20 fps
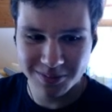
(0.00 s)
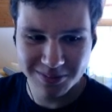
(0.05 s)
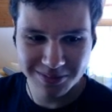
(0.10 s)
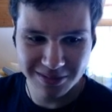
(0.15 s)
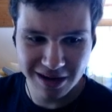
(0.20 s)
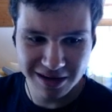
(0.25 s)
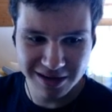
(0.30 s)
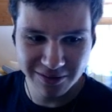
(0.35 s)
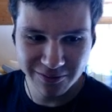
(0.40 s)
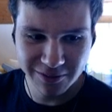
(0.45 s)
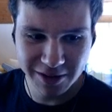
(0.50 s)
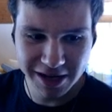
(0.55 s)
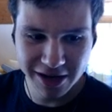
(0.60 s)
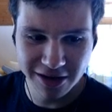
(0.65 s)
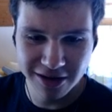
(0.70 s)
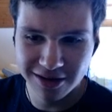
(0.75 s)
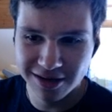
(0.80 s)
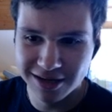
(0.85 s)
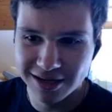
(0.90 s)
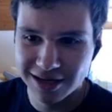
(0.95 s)
The
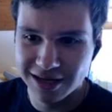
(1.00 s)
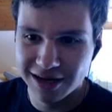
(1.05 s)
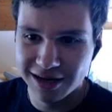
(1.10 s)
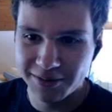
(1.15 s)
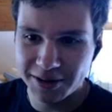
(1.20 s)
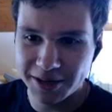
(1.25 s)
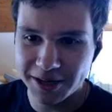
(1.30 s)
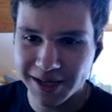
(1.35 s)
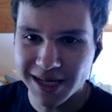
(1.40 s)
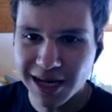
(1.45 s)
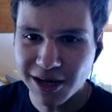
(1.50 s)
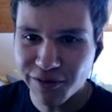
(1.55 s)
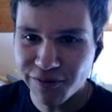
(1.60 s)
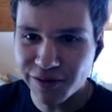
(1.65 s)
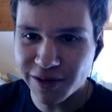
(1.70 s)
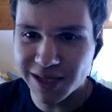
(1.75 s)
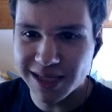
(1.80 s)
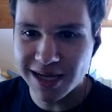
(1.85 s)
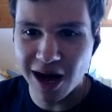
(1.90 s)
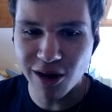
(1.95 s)
video, but it's like of
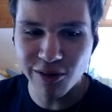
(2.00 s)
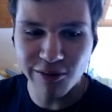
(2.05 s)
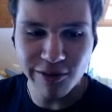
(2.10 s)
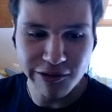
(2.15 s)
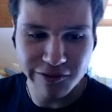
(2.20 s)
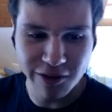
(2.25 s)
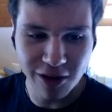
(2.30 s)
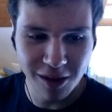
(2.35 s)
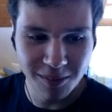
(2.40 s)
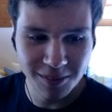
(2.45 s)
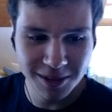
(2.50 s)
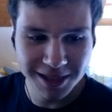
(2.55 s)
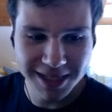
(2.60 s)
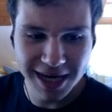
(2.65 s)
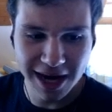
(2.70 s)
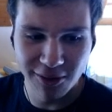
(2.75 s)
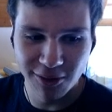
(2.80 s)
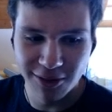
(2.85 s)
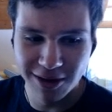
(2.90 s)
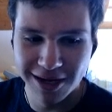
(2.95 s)
his Starcraft
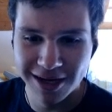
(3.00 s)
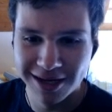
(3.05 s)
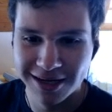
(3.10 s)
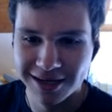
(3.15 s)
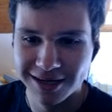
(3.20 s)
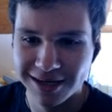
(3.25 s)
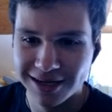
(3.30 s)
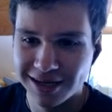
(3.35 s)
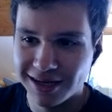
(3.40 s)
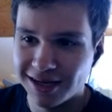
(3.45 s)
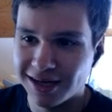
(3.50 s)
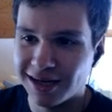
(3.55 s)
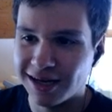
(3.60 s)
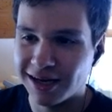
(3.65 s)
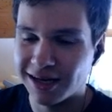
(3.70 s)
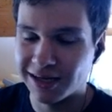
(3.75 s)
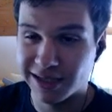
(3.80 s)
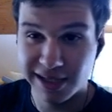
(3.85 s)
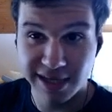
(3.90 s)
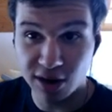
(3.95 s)
commentary and
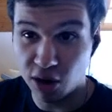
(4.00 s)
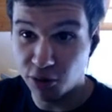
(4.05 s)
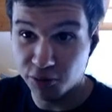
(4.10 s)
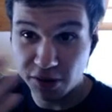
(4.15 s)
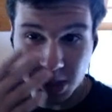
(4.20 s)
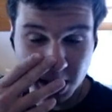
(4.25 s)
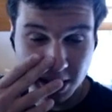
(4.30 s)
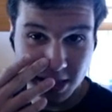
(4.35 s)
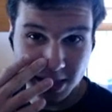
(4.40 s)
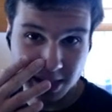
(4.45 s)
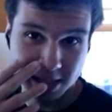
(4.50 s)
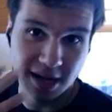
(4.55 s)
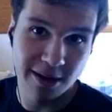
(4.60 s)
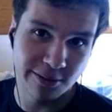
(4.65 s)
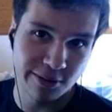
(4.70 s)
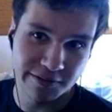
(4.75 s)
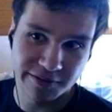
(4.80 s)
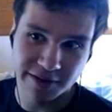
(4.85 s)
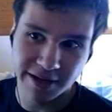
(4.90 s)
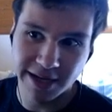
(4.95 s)
uh, original
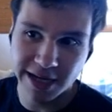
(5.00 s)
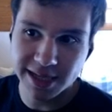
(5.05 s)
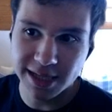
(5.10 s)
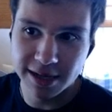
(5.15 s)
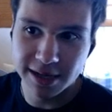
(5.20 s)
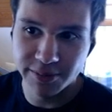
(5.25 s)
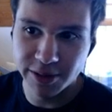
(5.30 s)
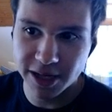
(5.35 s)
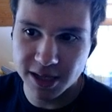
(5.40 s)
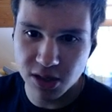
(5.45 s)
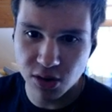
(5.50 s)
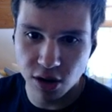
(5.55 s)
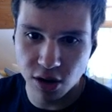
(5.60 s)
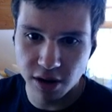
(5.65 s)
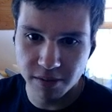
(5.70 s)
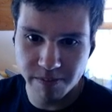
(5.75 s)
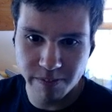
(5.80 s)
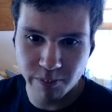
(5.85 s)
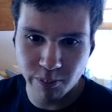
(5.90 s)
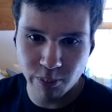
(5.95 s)
StarCraft, and there's an ability
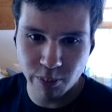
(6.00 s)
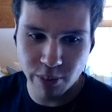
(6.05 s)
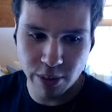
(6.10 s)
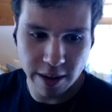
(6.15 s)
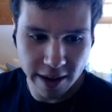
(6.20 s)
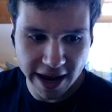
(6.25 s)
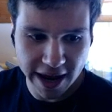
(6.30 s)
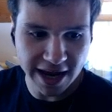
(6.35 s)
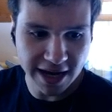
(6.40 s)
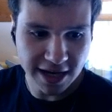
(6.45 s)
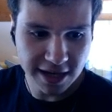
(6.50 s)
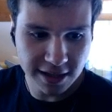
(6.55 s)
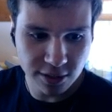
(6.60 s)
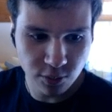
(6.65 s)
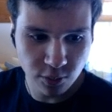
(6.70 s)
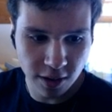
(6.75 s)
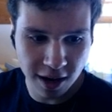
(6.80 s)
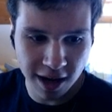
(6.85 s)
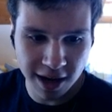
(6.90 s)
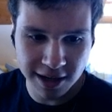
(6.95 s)
called Plague,
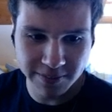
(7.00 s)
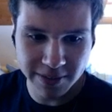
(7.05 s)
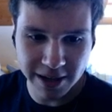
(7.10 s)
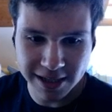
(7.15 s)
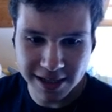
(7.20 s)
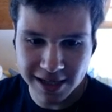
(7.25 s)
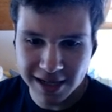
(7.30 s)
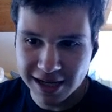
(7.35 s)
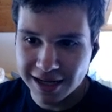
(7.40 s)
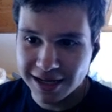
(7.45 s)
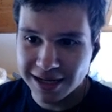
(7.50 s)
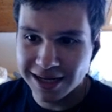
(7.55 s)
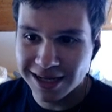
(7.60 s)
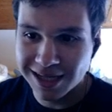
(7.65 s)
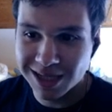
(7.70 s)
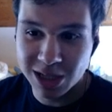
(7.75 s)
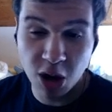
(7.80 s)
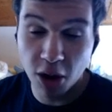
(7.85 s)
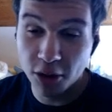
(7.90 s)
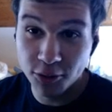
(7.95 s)
right? But
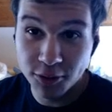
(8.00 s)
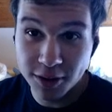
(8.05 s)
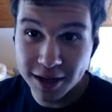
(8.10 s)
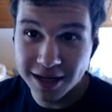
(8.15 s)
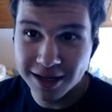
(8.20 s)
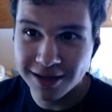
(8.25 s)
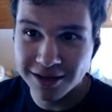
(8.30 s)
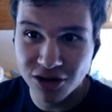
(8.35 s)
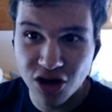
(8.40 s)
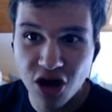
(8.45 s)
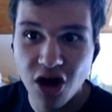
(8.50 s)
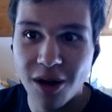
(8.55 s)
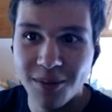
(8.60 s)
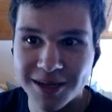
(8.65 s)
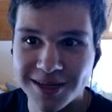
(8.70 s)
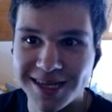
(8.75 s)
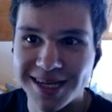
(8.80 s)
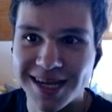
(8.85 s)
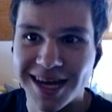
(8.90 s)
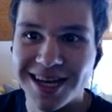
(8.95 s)
it's Korean
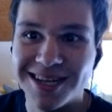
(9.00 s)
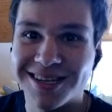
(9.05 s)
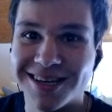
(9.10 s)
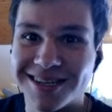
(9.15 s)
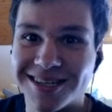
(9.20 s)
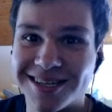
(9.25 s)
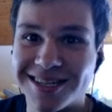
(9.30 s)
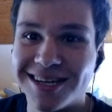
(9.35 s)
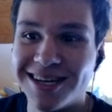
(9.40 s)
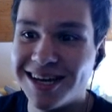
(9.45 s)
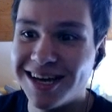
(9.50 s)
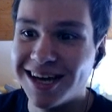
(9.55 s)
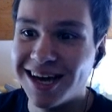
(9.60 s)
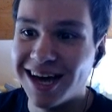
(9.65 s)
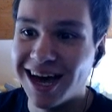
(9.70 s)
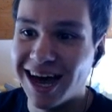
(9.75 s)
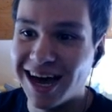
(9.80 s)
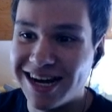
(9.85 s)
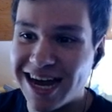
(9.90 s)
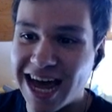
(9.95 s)
commentators,
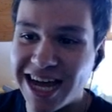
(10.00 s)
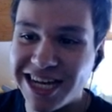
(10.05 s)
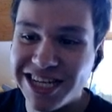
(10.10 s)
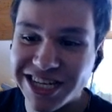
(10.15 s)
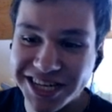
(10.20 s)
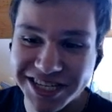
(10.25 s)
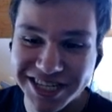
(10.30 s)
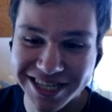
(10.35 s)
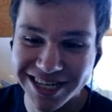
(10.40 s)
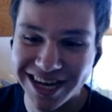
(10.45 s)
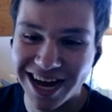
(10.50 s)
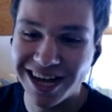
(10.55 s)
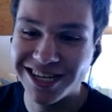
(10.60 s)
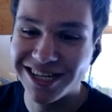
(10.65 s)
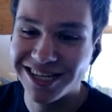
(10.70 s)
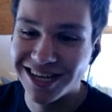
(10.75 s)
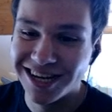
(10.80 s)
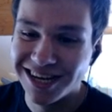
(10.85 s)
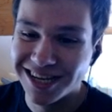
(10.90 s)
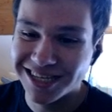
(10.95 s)
and they just
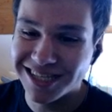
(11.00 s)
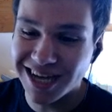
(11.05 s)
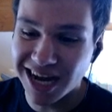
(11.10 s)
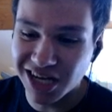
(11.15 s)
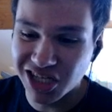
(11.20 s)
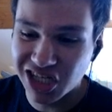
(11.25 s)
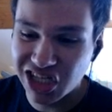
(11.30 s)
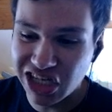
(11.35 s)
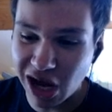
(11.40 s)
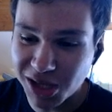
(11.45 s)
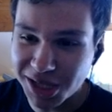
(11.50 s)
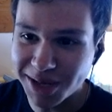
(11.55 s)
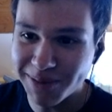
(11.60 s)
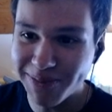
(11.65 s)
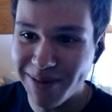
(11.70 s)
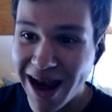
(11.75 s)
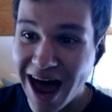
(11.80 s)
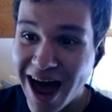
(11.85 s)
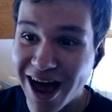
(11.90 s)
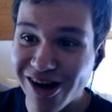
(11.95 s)
start start shouting
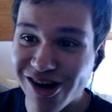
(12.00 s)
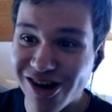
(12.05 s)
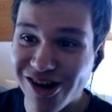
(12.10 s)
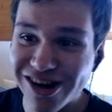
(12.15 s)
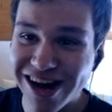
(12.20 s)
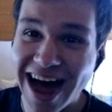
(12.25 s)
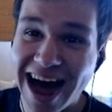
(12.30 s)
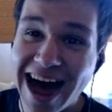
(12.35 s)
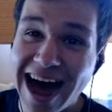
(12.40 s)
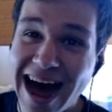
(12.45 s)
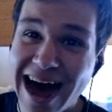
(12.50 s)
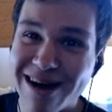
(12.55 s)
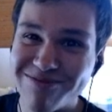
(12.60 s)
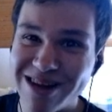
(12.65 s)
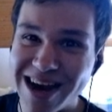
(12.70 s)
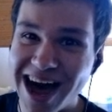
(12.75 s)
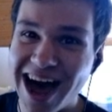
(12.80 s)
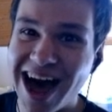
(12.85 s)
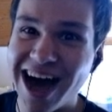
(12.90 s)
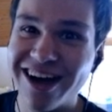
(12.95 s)
Blaguga,
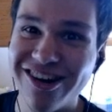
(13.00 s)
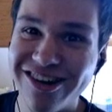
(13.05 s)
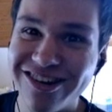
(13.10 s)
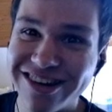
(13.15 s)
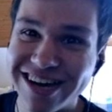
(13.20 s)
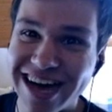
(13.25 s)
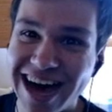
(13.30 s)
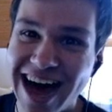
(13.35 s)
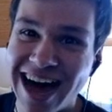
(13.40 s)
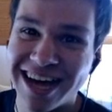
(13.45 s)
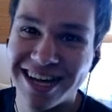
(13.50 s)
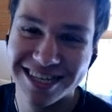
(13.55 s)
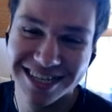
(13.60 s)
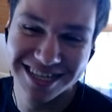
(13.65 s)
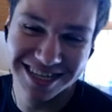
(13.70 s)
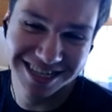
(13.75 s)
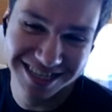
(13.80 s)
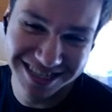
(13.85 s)
Blaguga.